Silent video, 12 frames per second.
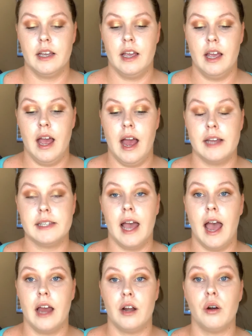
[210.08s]
has
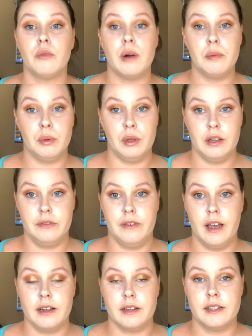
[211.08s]
had a ripple
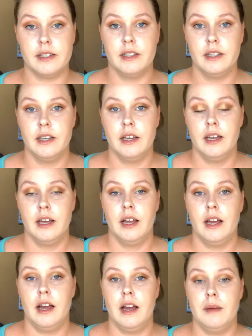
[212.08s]
effect.
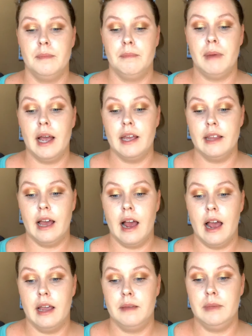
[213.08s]
By
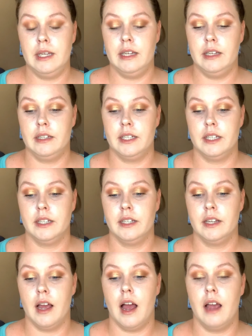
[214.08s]
that I mean,
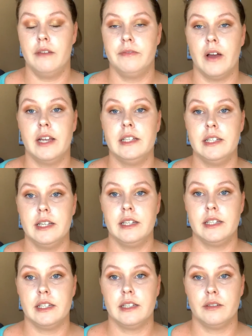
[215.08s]
I find
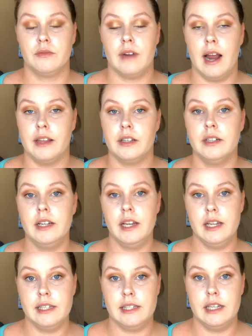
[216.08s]
it rather
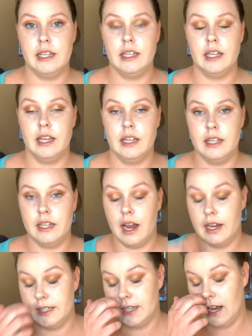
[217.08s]
easy, and that
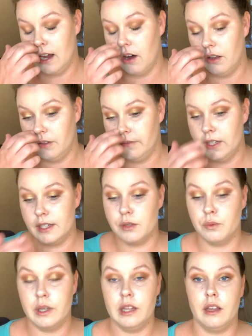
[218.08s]
I say all of
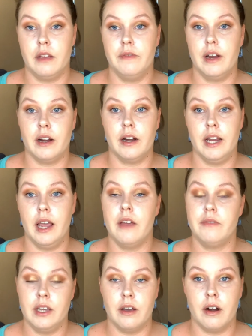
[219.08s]
this with a very
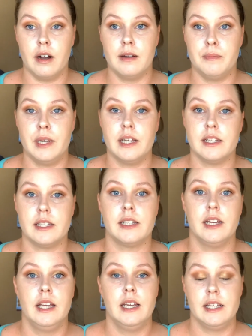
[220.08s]
heavy heart
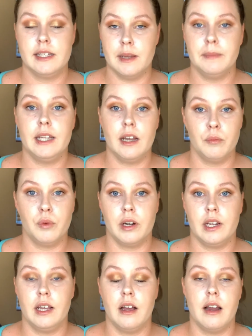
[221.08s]
because something I'm
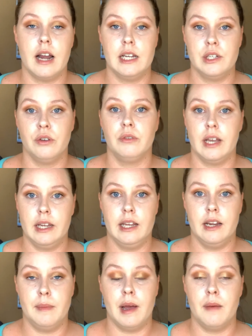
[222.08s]
working on. I don't like
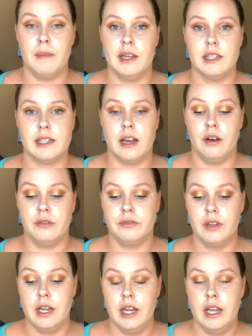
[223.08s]
it about myself,
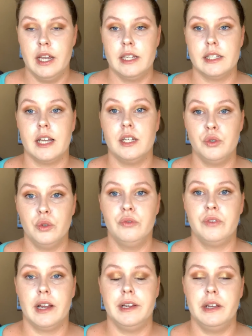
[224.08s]
is I do
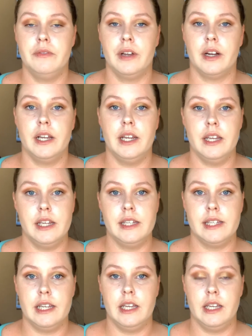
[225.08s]
find it very
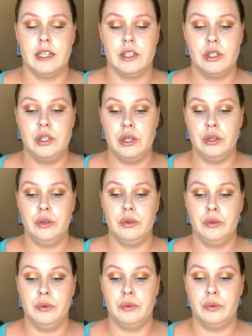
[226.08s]
easy
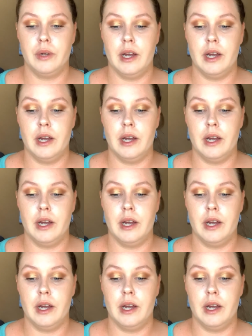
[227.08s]
to